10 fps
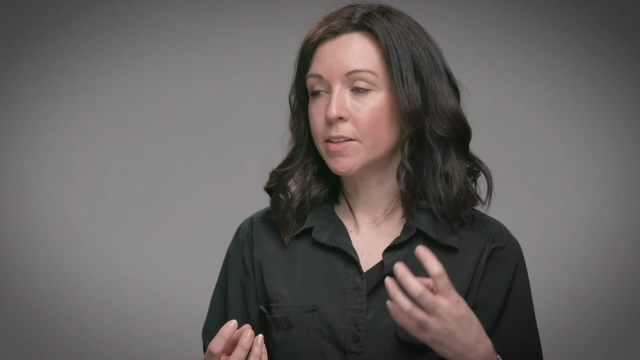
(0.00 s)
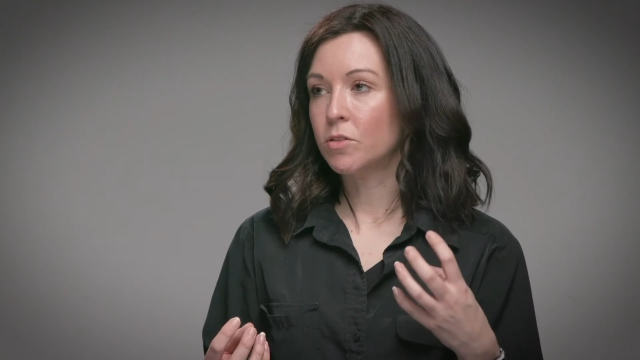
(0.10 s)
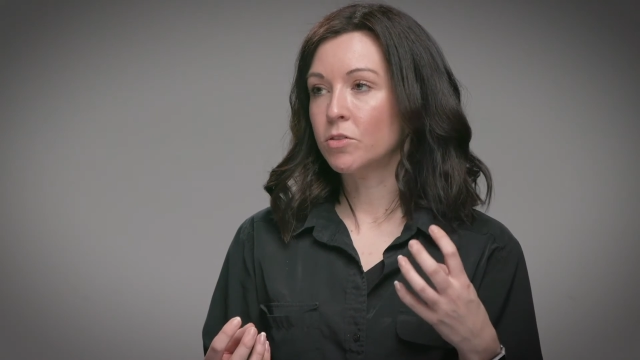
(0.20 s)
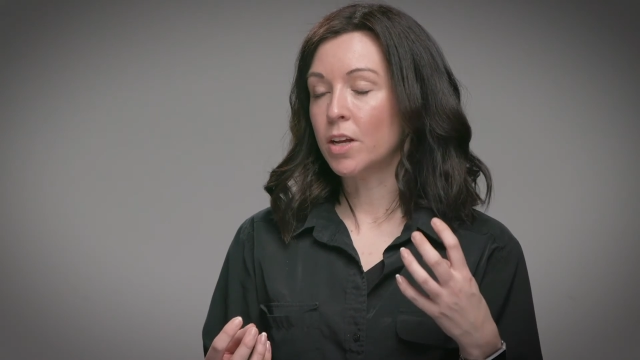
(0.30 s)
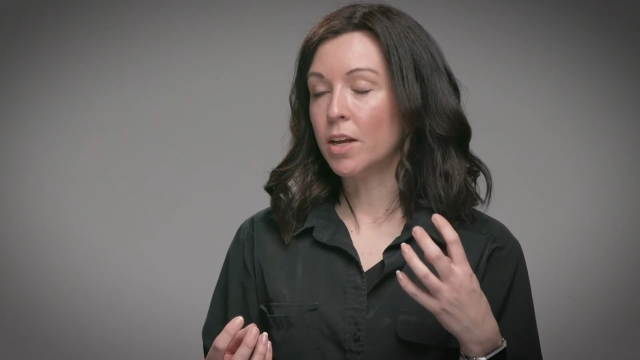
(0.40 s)

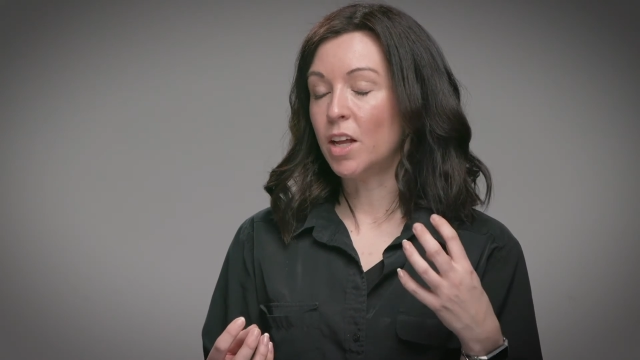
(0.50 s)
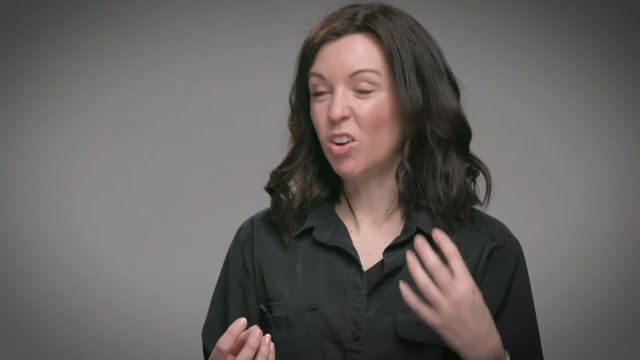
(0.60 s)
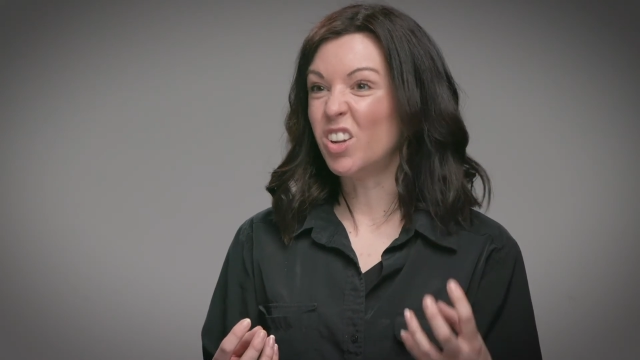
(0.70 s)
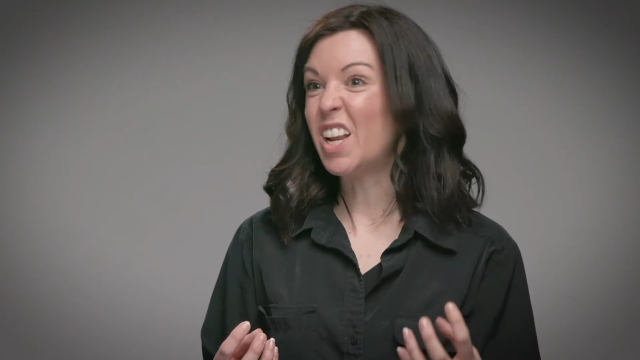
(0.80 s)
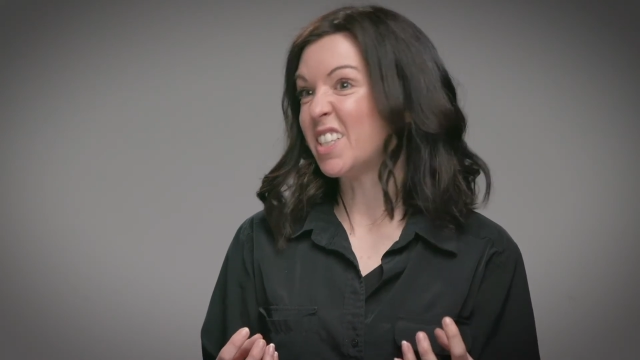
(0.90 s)
there's a
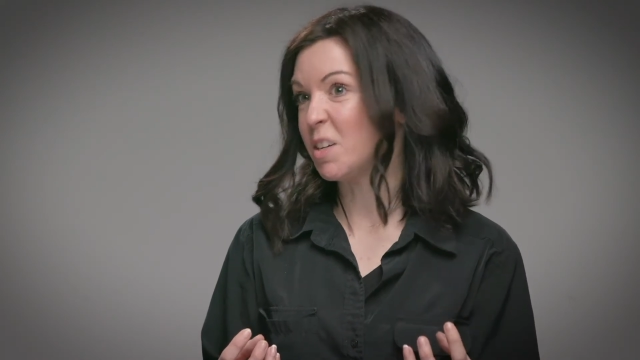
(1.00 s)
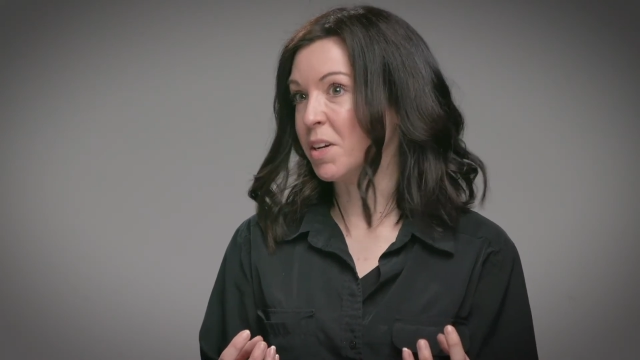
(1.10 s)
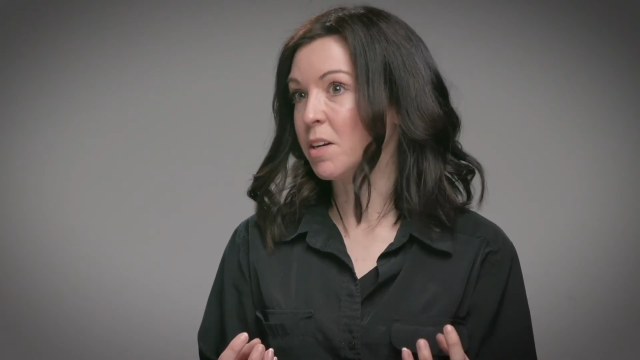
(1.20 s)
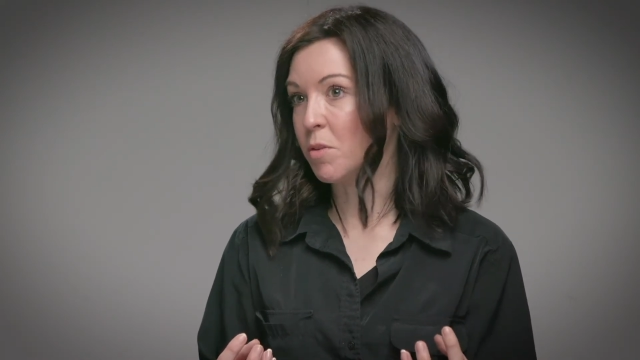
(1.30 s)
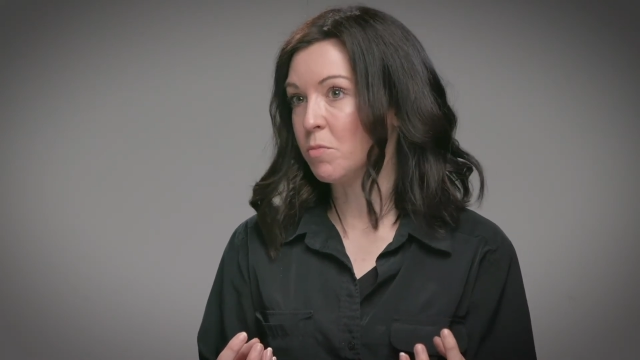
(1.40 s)
lot less
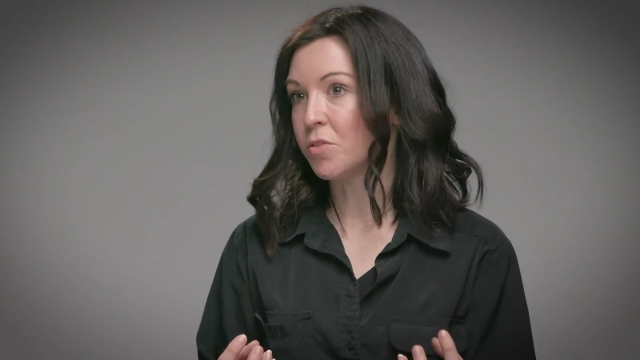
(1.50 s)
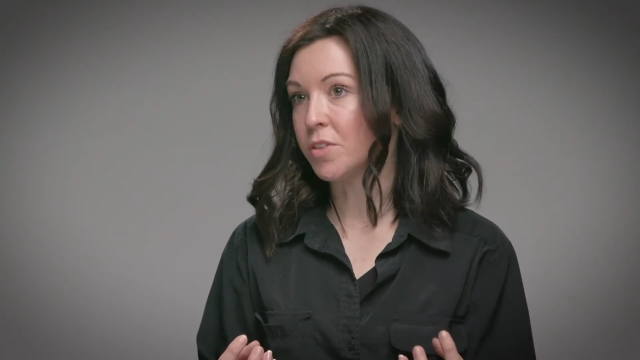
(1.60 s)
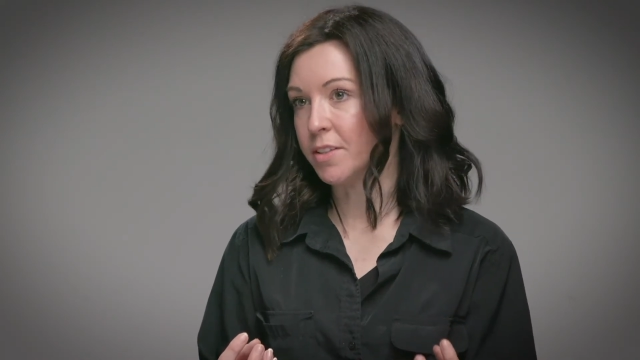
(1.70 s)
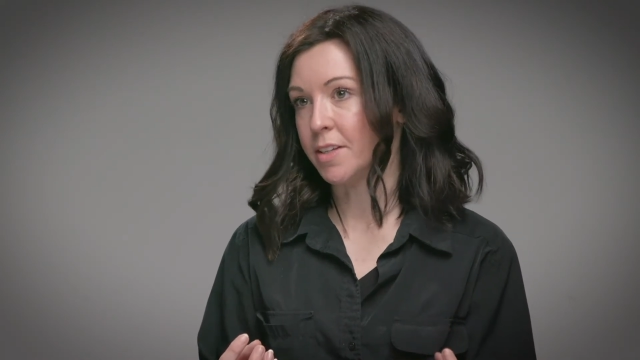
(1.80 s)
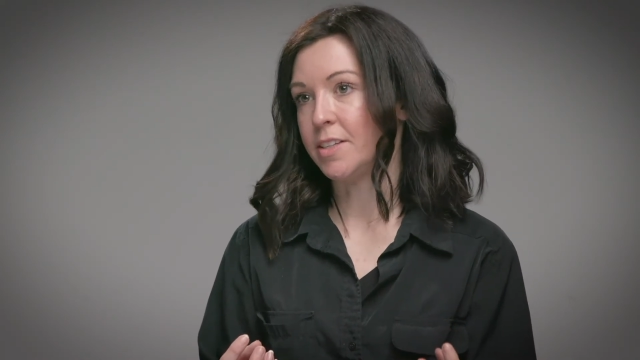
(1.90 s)
debate about
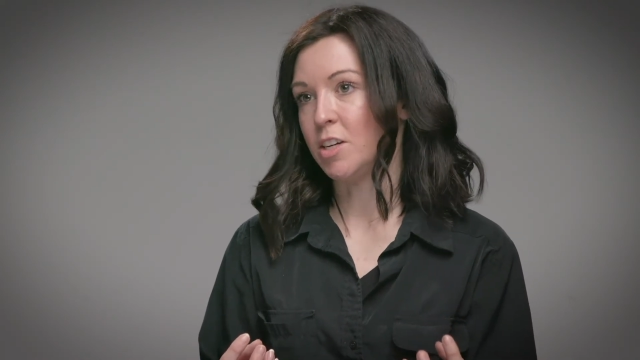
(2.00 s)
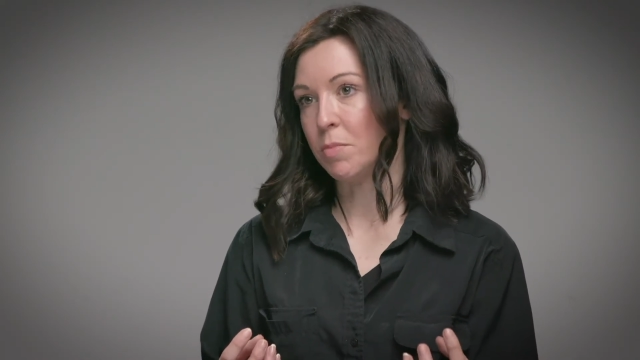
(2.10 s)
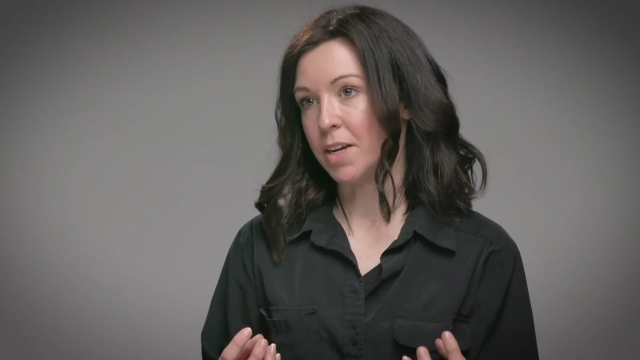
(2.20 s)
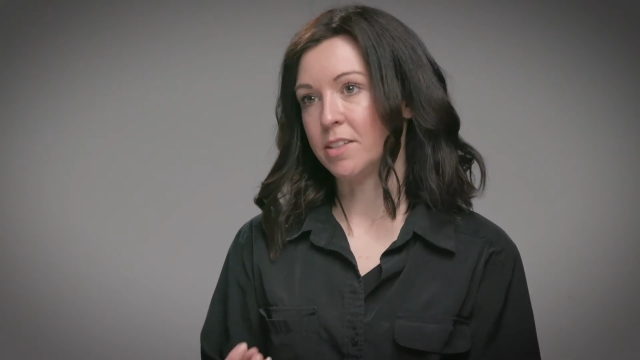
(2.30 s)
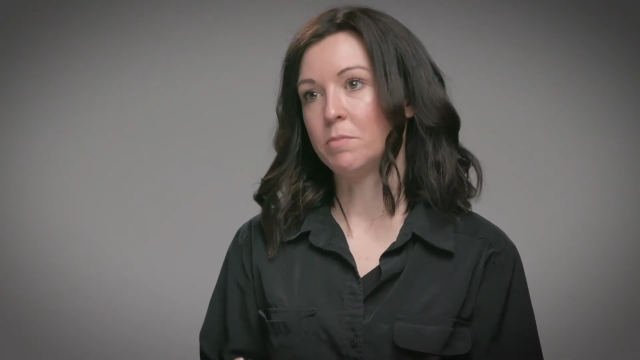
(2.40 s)
mucinous cyst
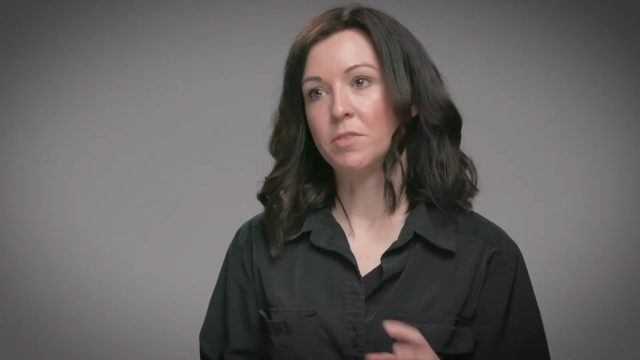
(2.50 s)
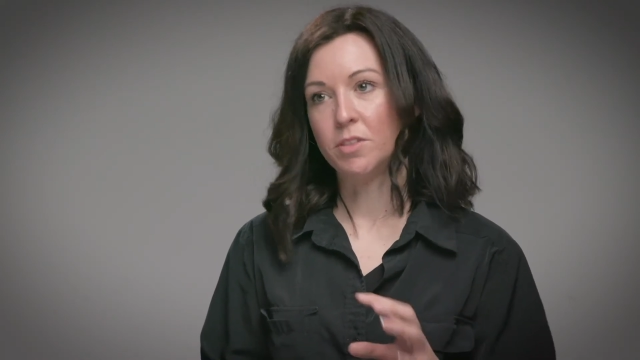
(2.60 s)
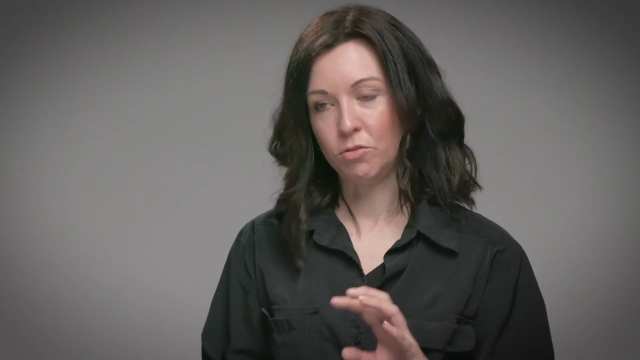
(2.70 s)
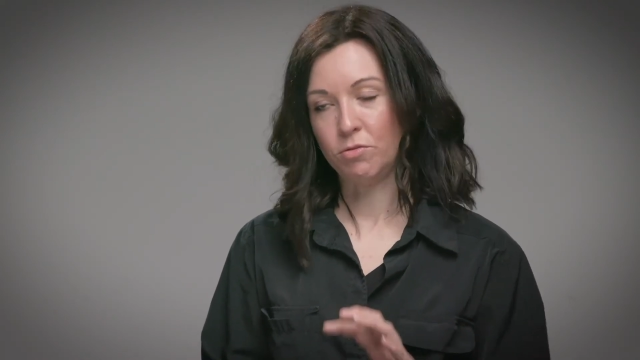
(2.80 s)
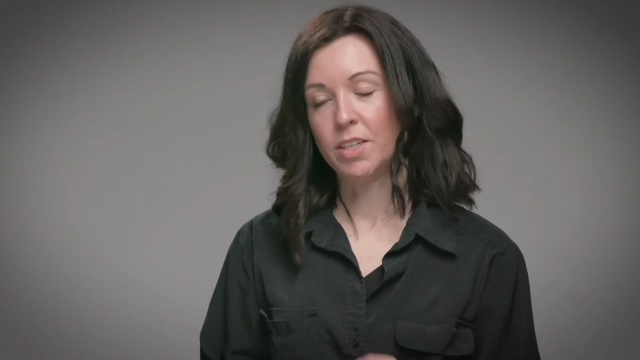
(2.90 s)
neoplasms.
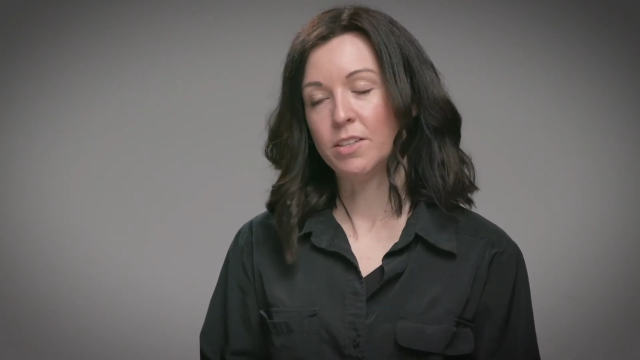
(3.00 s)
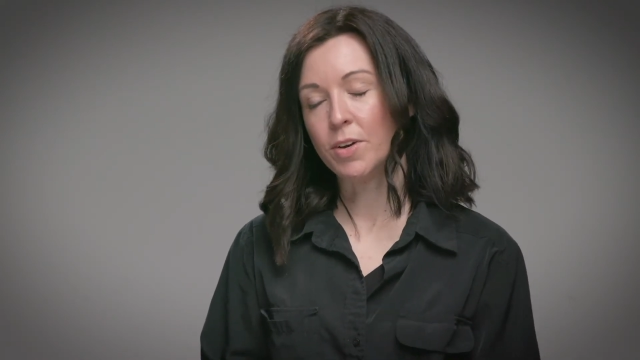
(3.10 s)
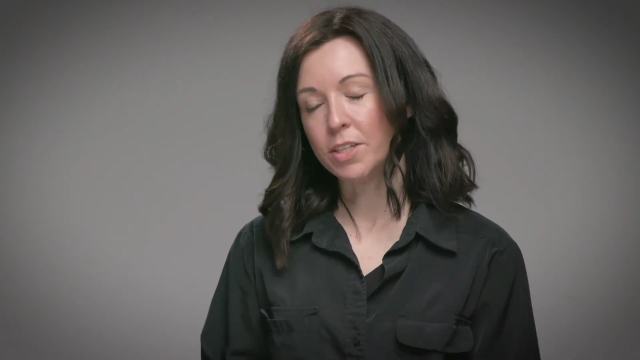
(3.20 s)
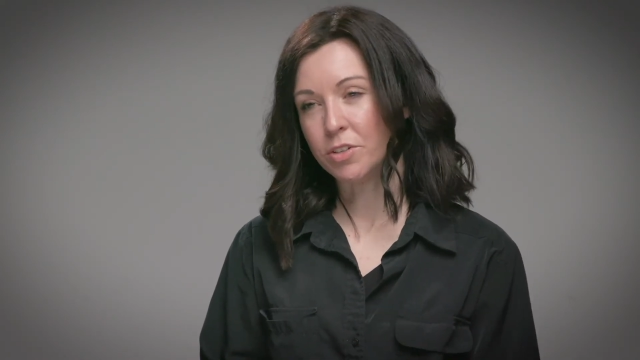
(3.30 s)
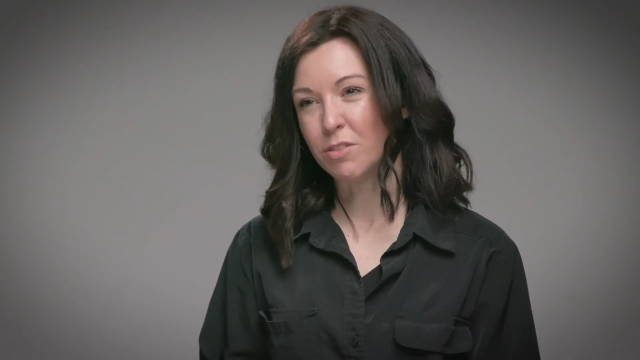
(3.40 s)
You know, it's
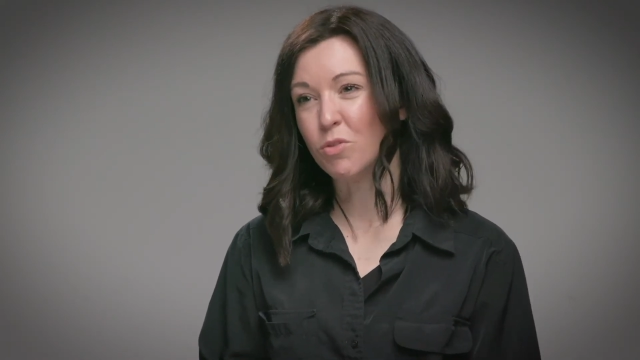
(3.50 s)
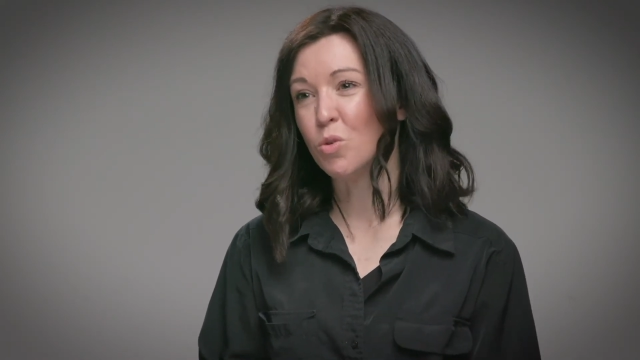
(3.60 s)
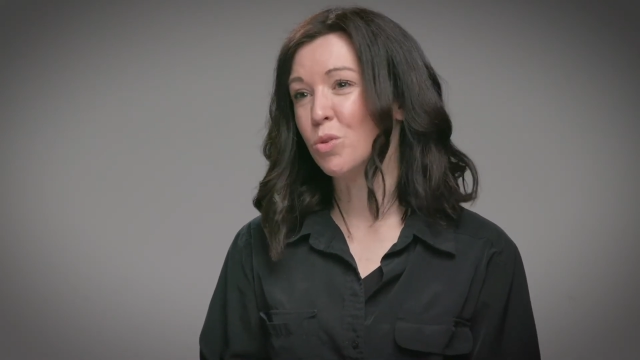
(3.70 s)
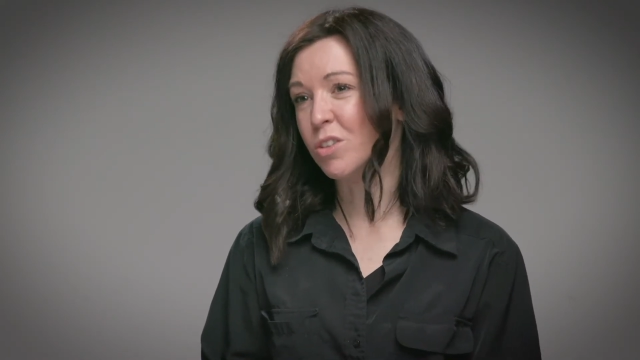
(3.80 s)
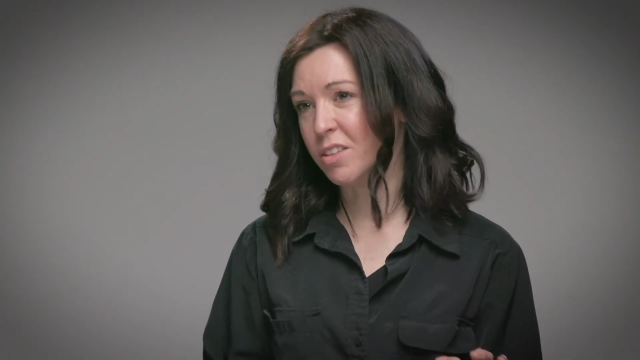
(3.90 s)
quite
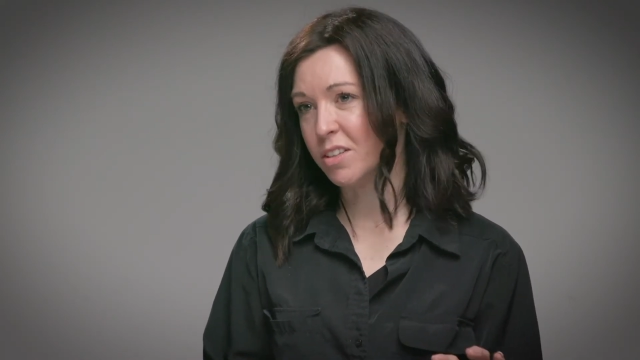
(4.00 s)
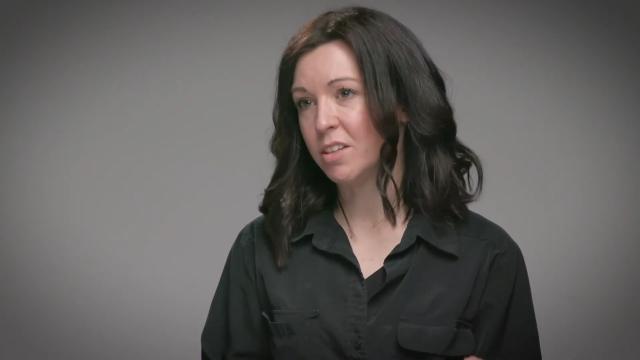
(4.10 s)
straightforward.